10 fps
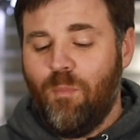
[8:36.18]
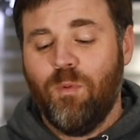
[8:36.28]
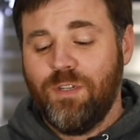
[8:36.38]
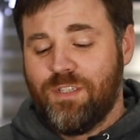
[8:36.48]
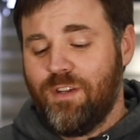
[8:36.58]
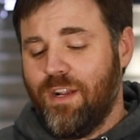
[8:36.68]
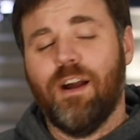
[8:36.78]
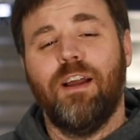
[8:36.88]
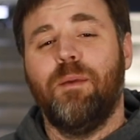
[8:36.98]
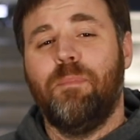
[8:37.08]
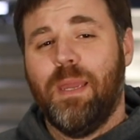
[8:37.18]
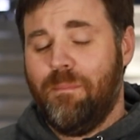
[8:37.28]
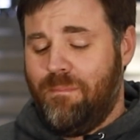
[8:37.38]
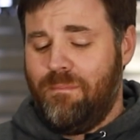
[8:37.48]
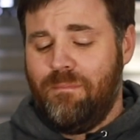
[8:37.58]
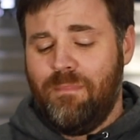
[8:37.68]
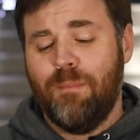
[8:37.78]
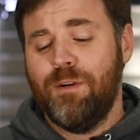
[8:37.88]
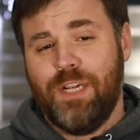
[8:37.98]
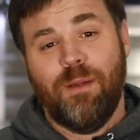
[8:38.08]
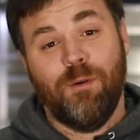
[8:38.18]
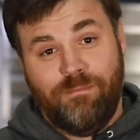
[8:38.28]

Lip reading: We're just going to call you Big Mammer Jammer.